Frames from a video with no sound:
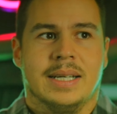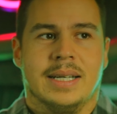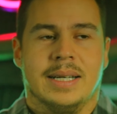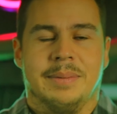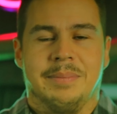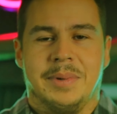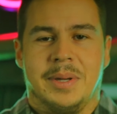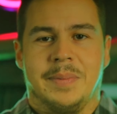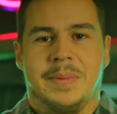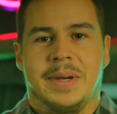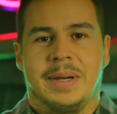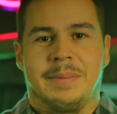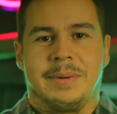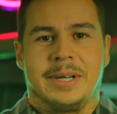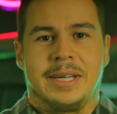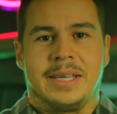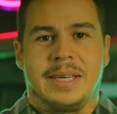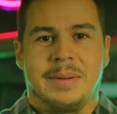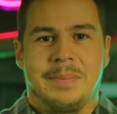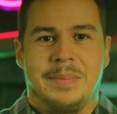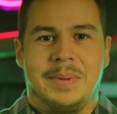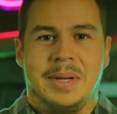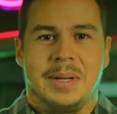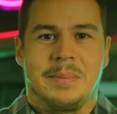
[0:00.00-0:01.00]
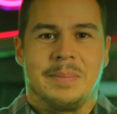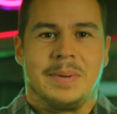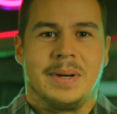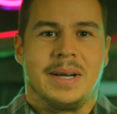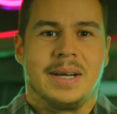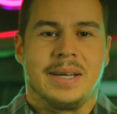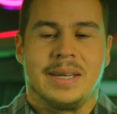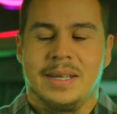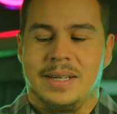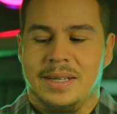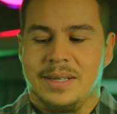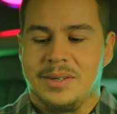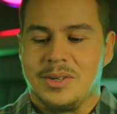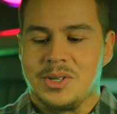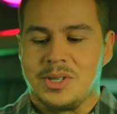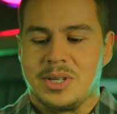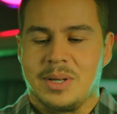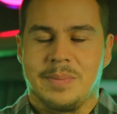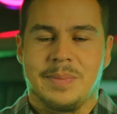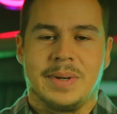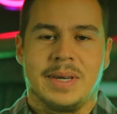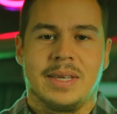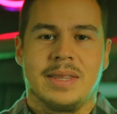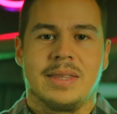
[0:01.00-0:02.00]
maybe I might get pickpocketed or
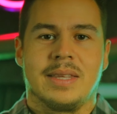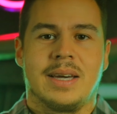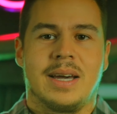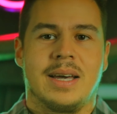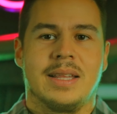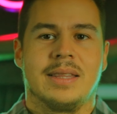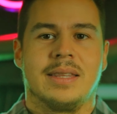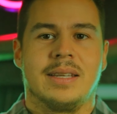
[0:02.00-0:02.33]
something like that,